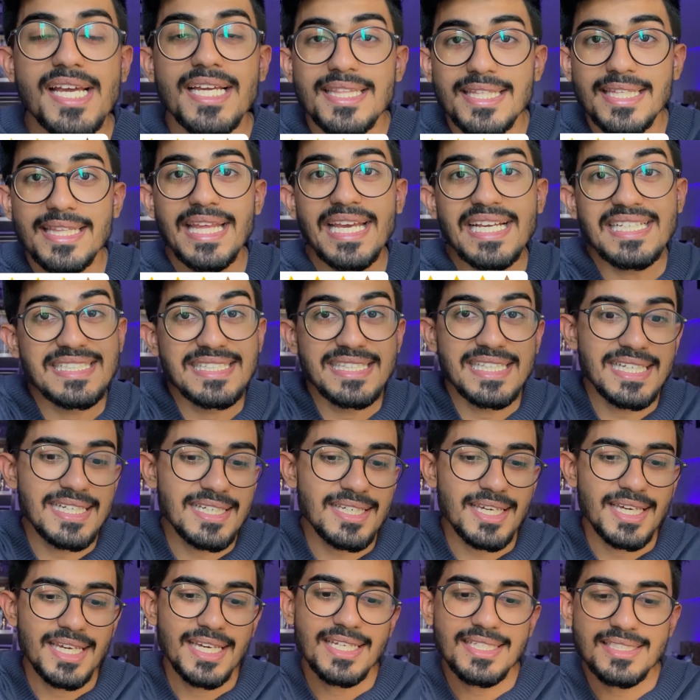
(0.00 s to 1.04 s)
The next thing
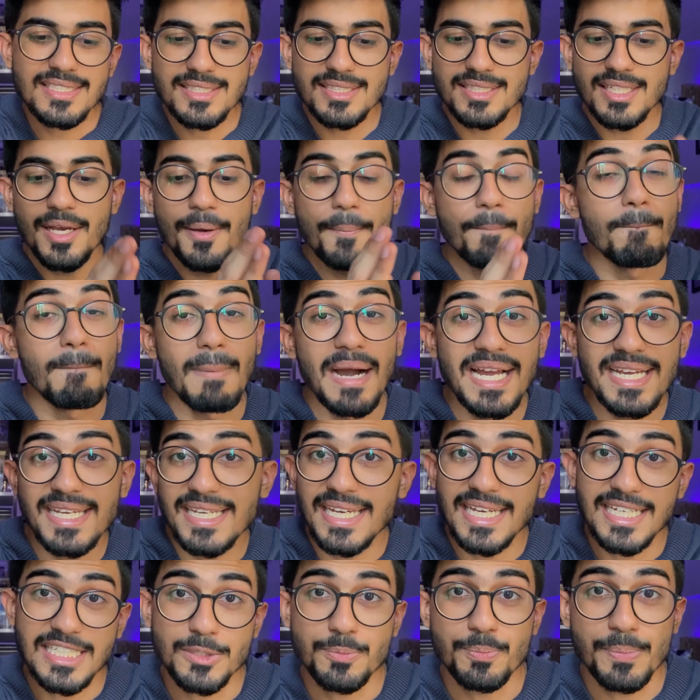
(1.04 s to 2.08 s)
is my
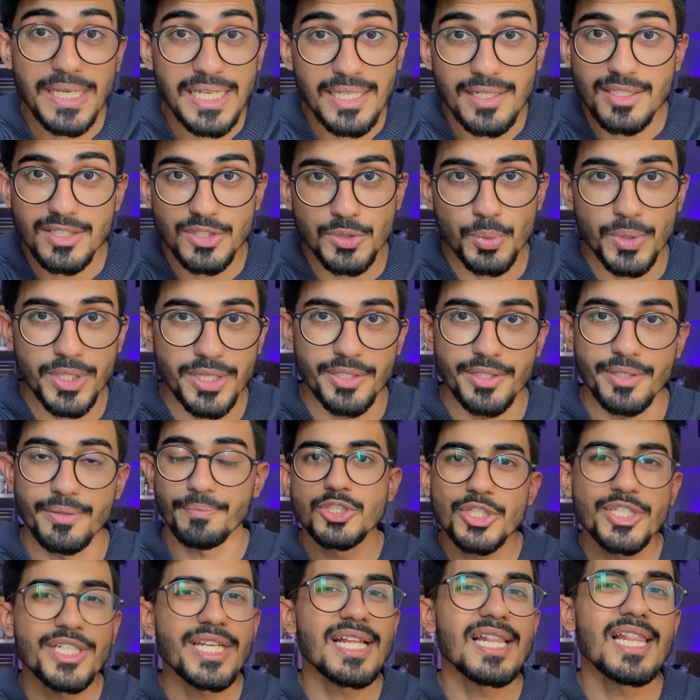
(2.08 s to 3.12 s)
experience with it.
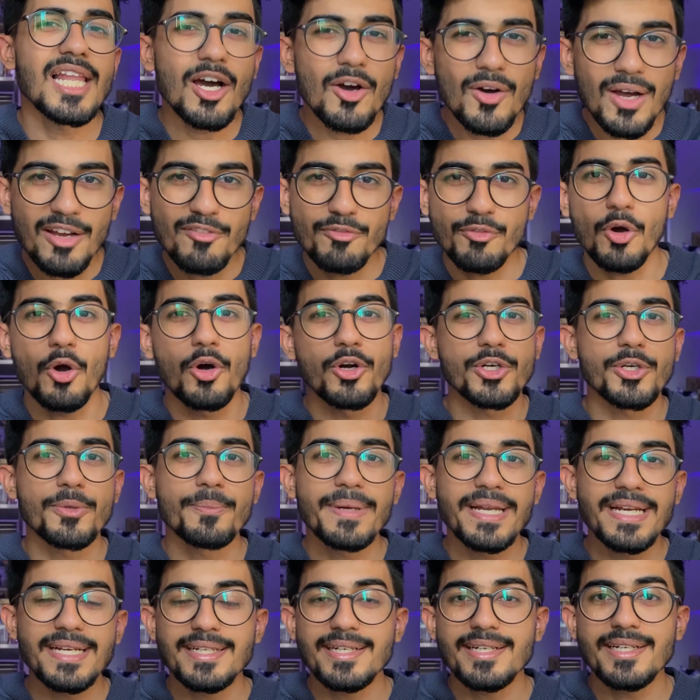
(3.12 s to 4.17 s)
So till now I've
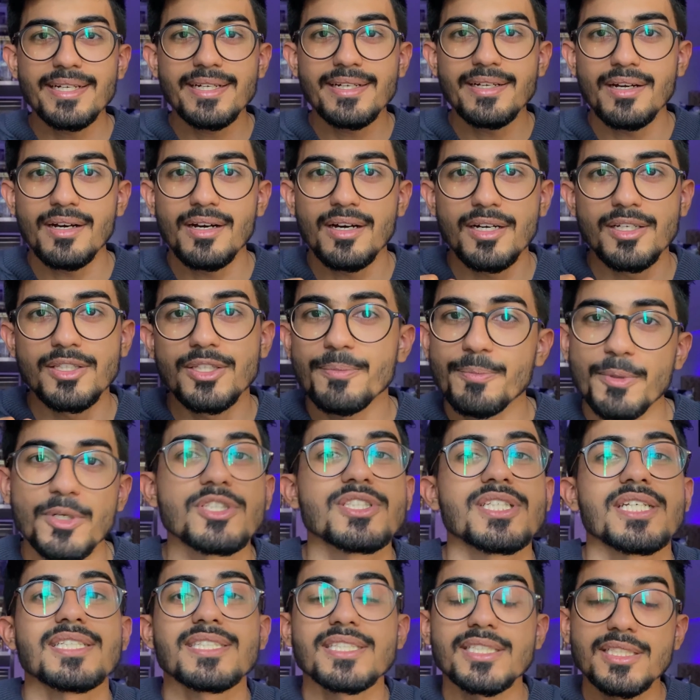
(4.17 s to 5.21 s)
automated the
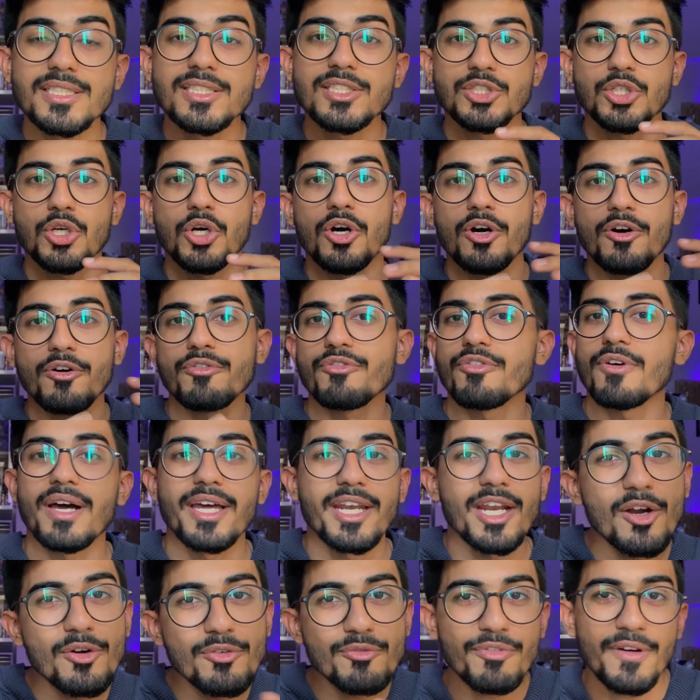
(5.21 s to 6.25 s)
processes of
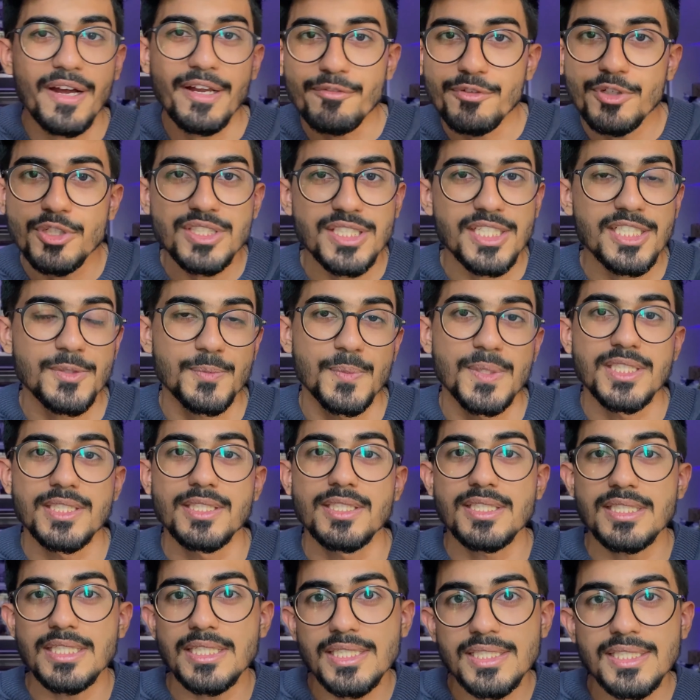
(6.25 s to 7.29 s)
around 5 to 6
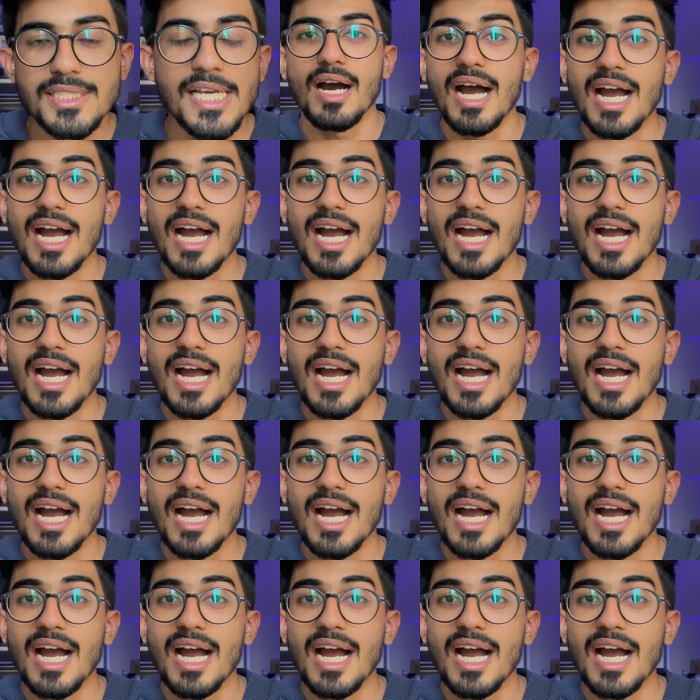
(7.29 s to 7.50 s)
businesses.